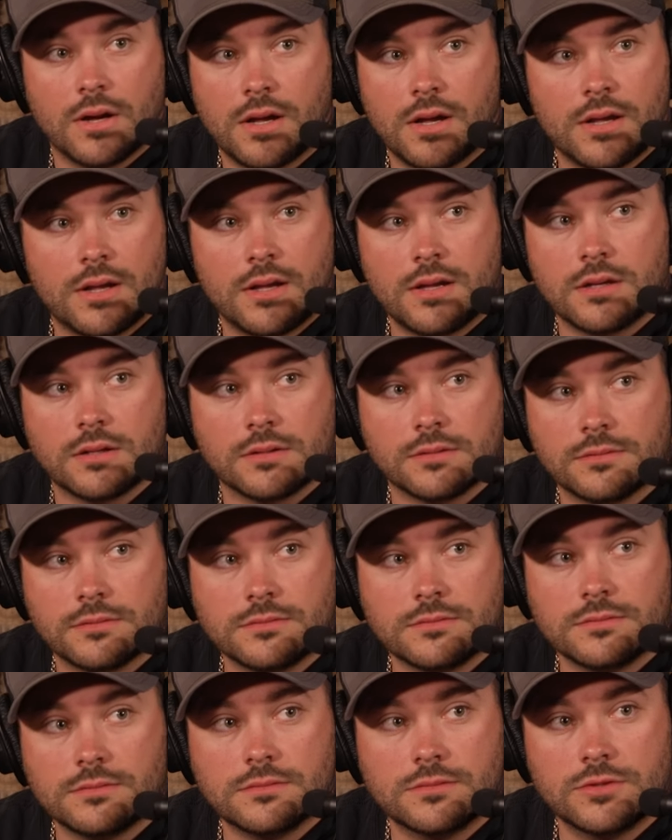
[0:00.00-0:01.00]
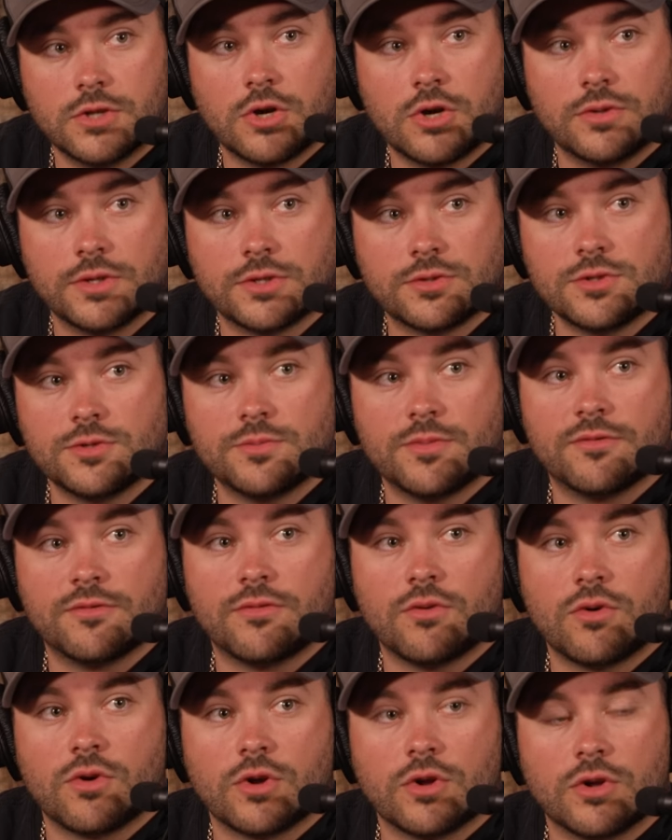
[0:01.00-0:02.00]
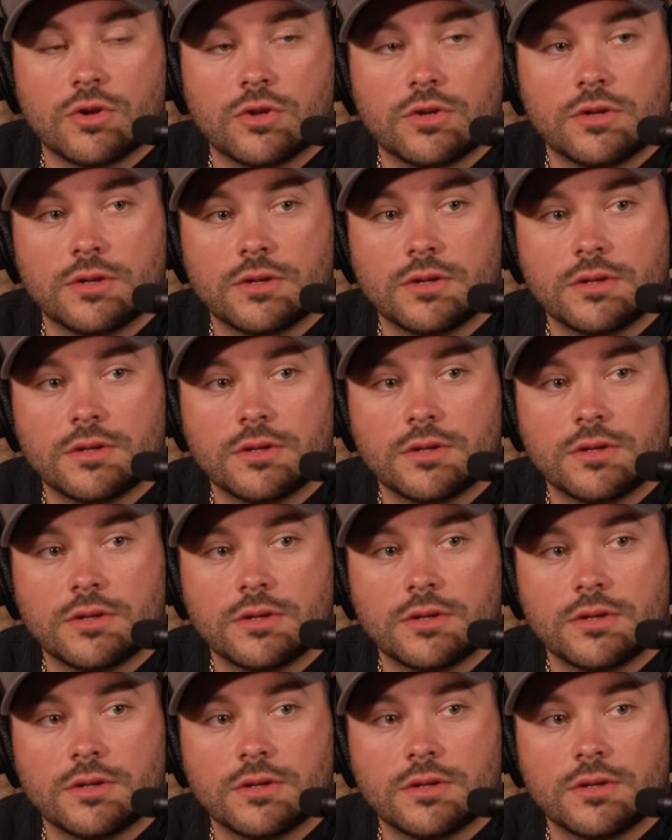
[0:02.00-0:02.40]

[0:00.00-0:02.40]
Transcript: uh-uh no this was you're before, saying you found